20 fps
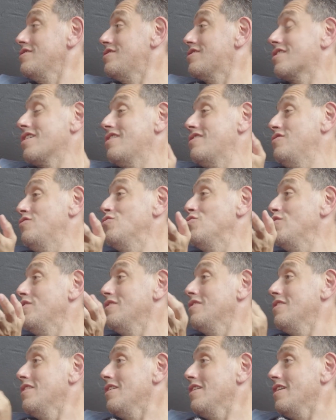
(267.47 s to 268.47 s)
you just got to do
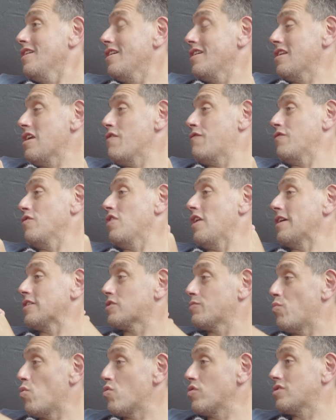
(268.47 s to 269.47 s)
it. Mm-hmm. And I feel like
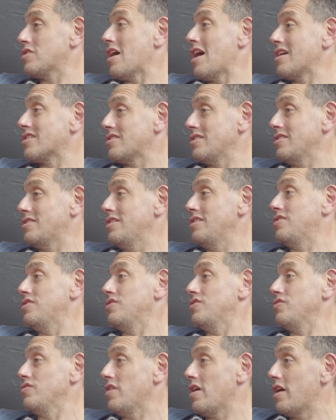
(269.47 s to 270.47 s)
sports actually
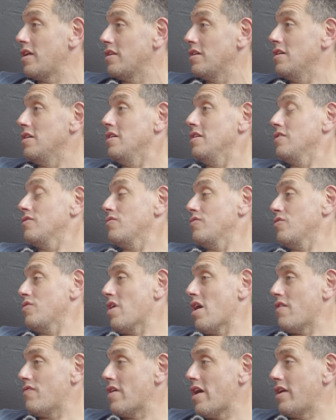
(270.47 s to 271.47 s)
teaches you that. When you
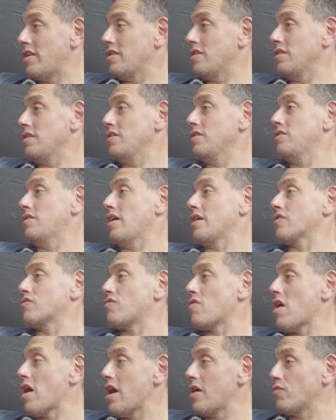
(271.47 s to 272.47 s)
have that
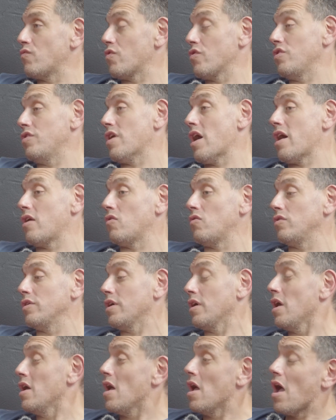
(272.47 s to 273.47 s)
grind where you're not
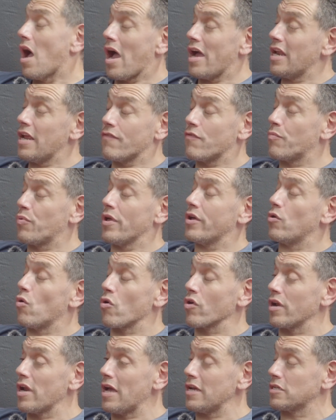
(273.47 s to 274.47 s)
only, I never played
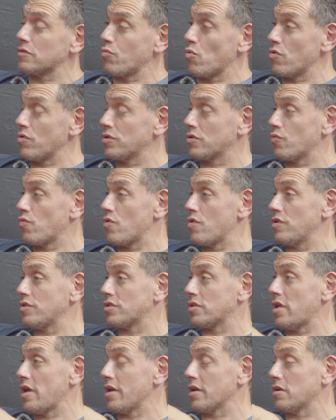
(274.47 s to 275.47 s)
organized sports where
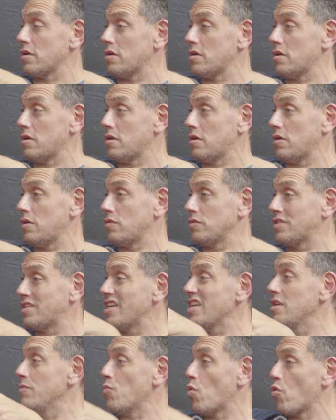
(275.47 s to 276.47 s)
it's like
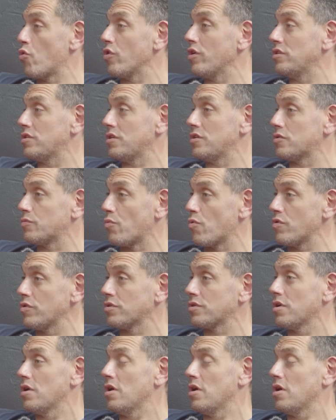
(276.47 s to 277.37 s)
team-oriented sports.